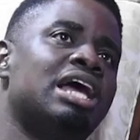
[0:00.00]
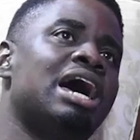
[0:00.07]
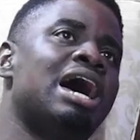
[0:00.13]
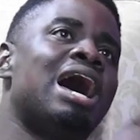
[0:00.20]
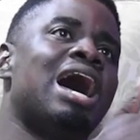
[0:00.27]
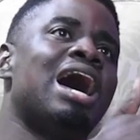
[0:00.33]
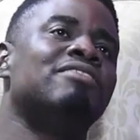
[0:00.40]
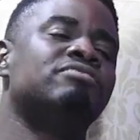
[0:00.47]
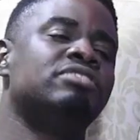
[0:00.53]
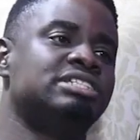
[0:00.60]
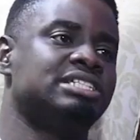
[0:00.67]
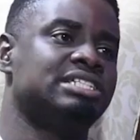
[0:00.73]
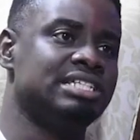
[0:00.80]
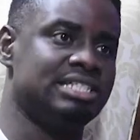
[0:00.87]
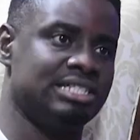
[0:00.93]
that I have a
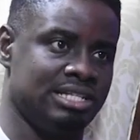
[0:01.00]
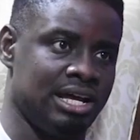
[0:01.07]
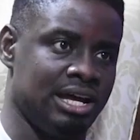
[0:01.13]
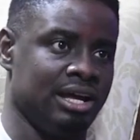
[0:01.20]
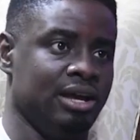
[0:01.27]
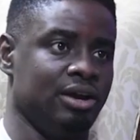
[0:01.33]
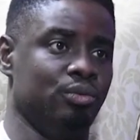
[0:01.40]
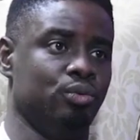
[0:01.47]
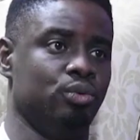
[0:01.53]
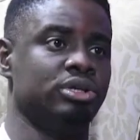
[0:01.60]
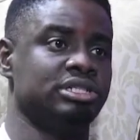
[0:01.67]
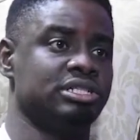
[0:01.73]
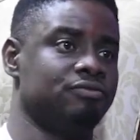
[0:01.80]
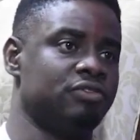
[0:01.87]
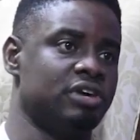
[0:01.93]
sister who
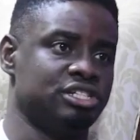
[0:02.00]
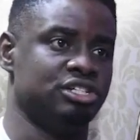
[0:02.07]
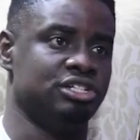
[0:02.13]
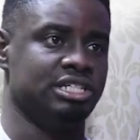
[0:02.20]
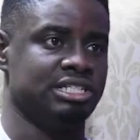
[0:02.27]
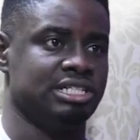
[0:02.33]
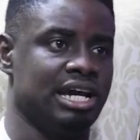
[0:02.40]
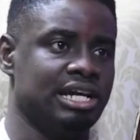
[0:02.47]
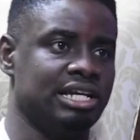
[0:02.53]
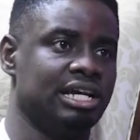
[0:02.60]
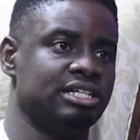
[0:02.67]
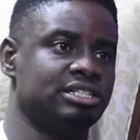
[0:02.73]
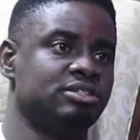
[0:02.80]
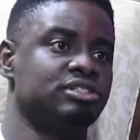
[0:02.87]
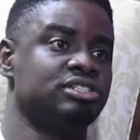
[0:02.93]
is a fashion
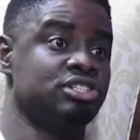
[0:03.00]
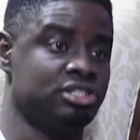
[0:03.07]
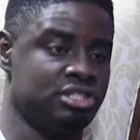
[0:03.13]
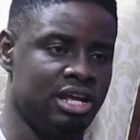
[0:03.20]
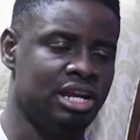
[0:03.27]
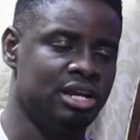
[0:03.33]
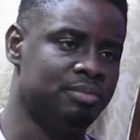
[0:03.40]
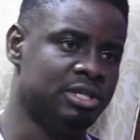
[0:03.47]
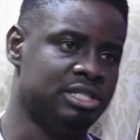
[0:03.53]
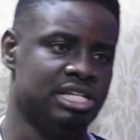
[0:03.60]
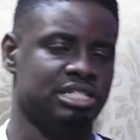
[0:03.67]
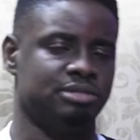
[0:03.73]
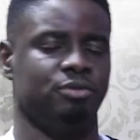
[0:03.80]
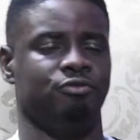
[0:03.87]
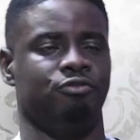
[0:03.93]
designer. Mm-hmm. So she mm-hmm. started
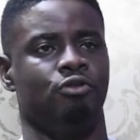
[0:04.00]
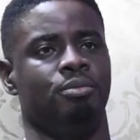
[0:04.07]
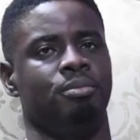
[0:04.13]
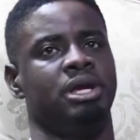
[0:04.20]
business before